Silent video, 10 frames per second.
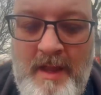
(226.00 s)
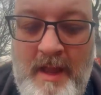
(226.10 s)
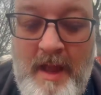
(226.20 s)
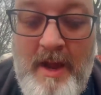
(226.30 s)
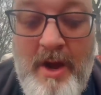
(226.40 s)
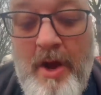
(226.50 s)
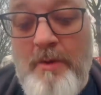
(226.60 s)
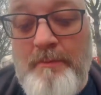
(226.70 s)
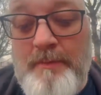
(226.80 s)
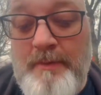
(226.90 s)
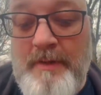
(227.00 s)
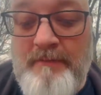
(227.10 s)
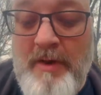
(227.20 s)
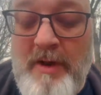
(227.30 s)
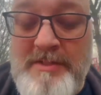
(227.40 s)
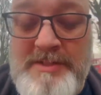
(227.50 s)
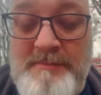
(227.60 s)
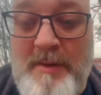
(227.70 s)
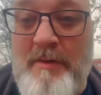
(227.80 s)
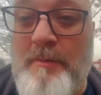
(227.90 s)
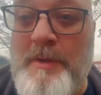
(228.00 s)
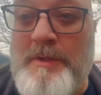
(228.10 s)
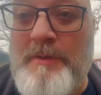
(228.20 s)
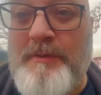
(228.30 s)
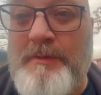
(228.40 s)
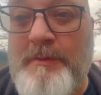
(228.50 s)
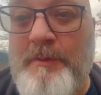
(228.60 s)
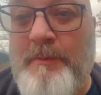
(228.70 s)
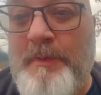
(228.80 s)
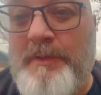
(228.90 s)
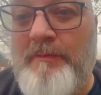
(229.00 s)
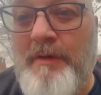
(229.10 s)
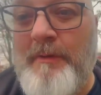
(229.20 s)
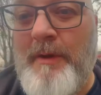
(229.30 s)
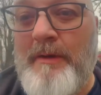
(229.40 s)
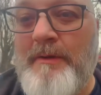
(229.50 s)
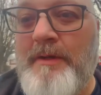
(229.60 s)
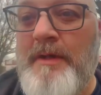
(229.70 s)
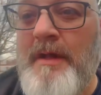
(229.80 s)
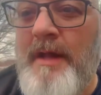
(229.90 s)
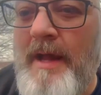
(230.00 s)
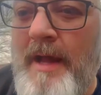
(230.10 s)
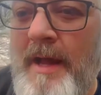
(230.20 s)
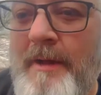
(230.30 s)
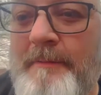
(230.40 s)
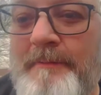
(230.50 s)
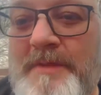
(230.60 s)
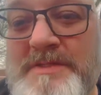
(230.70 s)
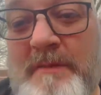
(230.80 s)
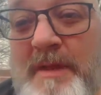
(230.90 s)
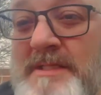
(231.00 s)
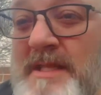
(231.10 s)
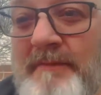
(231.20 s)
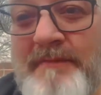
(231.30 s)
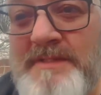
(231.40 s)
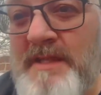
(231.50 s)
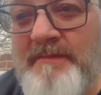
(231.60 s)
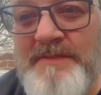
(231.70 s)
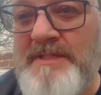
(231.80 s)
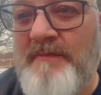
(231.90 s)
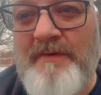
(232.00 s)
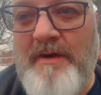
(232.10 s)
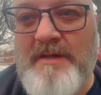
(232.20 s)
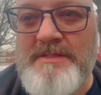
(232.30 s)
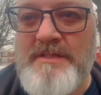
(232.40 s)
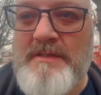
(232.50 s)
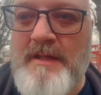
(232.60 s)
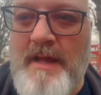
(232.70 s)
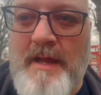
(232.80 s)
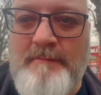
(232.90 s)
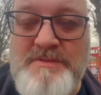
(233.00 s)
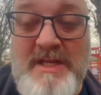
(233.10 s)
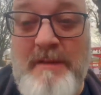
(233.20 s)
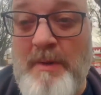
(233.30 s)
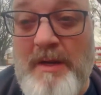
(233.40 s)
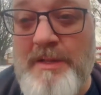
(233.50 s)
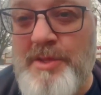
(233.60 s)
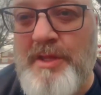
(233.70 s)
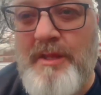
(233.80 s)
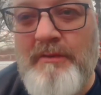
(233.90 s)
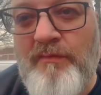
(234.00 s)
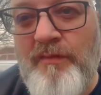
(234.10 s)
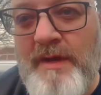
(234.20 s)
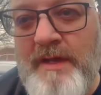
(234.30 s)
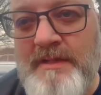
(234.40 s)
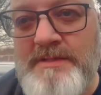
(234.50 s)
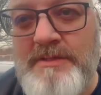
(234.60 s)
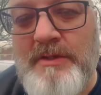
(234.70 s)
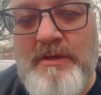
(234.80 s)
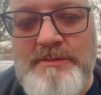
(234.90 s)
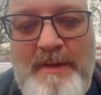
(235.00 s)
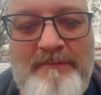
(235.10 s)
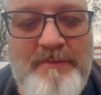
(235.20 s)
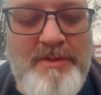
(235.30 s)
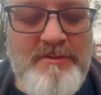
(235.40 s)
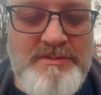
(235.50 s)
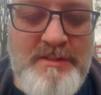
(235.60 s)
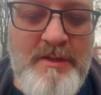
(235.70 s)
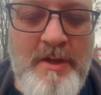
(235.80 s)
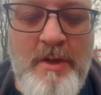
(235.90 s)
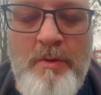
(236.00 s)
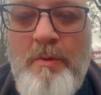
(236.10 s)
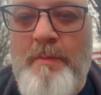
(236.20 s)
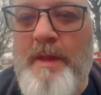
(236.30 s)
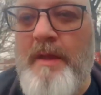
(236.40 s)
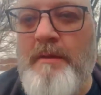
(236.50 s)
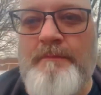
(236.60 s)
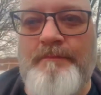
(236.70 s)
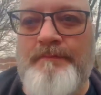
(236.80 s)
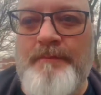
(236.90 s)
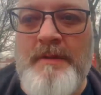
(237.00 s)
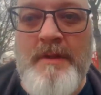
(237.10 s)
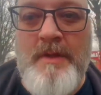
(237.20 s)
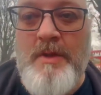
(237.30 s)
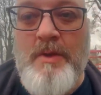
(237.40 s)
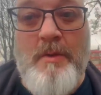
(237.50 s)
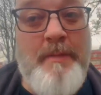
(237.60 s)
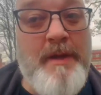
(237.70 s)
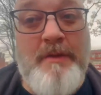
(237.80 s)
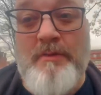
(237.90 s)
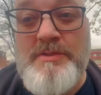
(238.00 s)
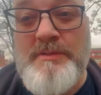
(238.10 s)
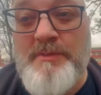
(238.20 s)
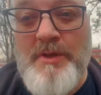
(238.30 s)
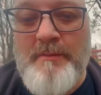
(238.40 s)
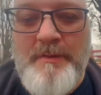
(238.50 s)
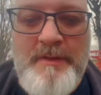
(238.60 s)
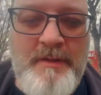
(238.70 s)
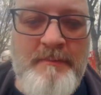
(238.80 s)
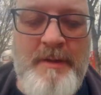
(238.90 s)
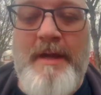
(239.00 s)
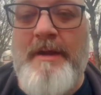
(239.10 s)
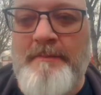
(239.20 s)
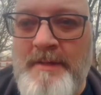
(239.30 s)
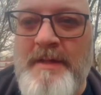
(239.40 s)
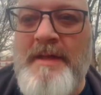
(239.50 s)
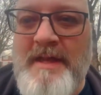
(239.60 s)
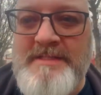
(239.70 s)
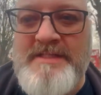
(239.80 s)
I hope if it goes tomorrow we do really well. It's going to be a tough ask. To keep a clean sheet and try and get two goals back from Chelsea will be an awesome job, but it's a